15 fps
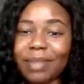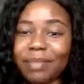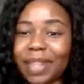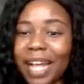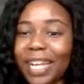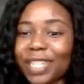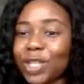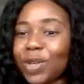I'm
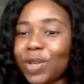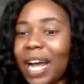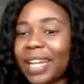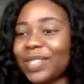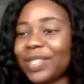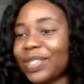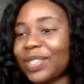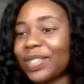glad you
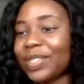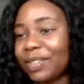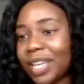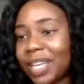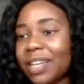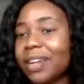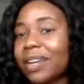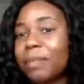guys are still
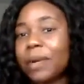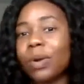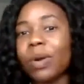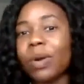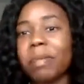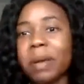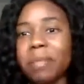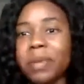here, but
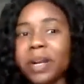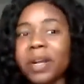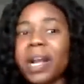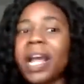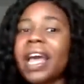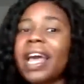remember,